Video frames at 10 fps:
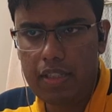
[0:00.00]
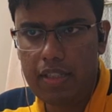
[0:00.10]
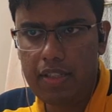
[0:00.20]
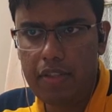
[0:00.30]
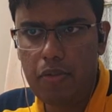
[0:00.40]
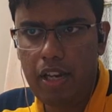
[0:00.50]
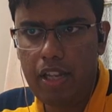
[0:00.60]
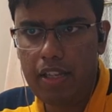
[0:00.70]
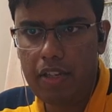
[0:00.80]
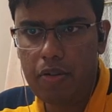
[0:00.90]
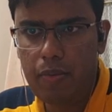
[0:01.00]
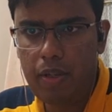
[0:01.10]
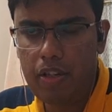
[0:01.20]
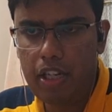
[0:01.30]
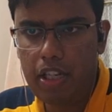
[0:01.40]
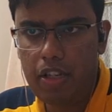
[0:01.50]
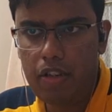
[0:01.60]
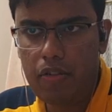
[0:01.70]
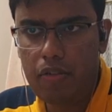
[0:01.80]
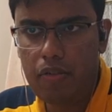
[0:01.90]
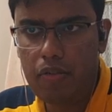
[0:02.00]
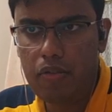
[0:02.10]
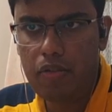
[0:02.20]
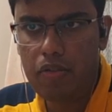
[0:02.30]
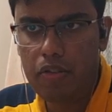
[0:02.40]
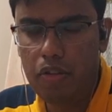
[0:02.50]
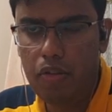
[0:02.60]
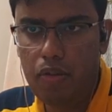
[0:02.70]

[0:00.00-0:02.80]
this do anything to me right now? No.